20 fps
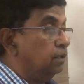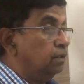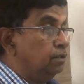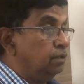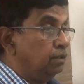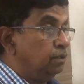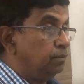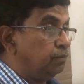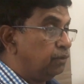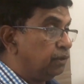
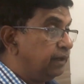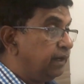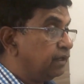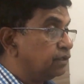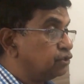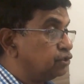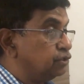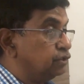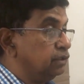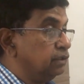
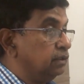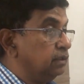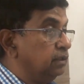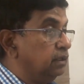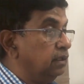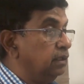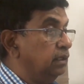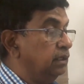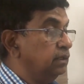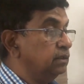reproduction
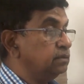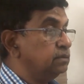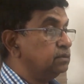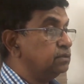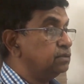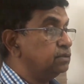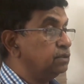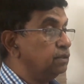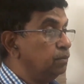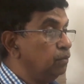
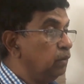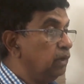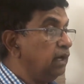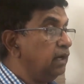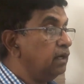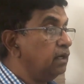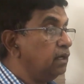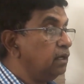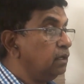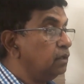is
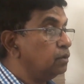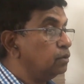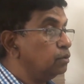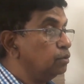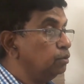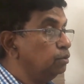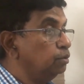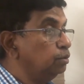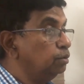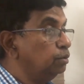similar
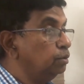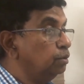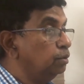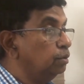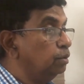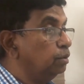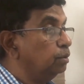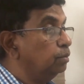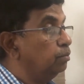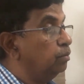to
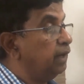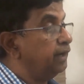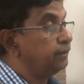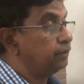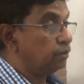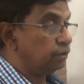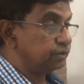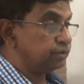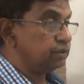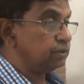
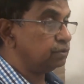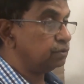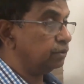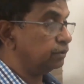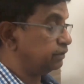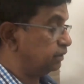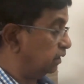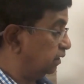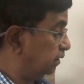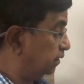mitosis
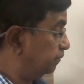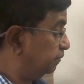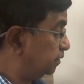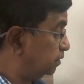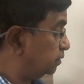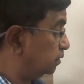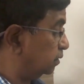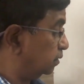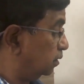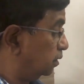or cell
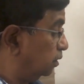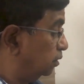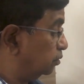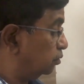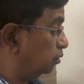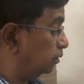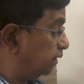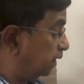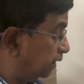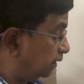division.
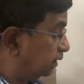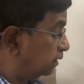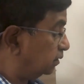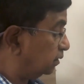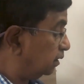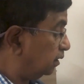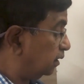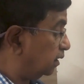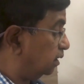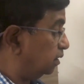So that
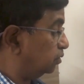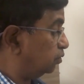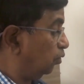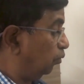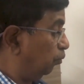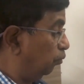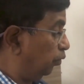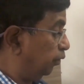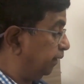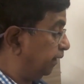is in case
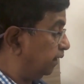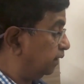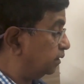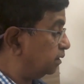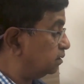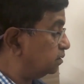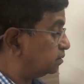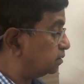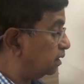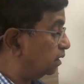of
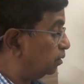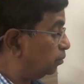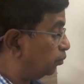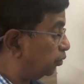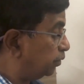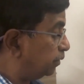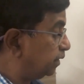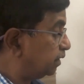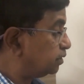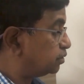monerans and
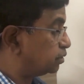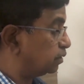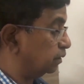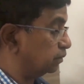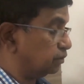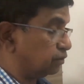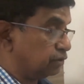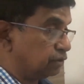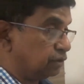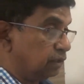
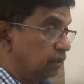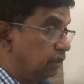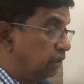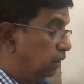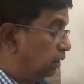protistans.